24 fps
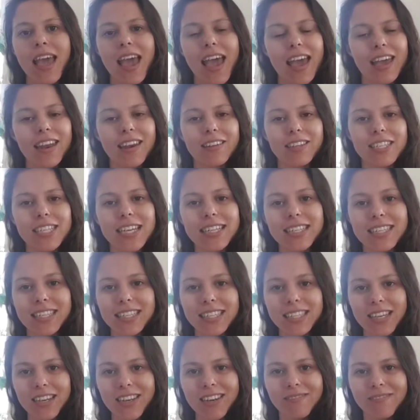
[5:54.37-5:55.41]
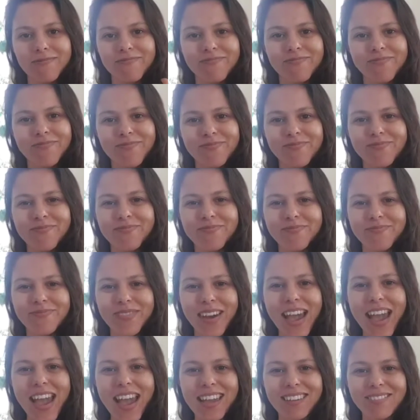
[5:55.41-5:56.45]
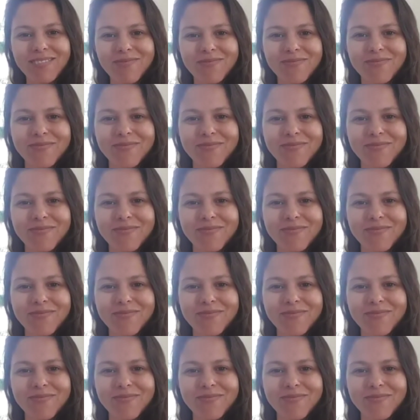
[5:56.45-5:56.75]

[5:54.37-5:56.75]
and I'll chat to you soon. Bye.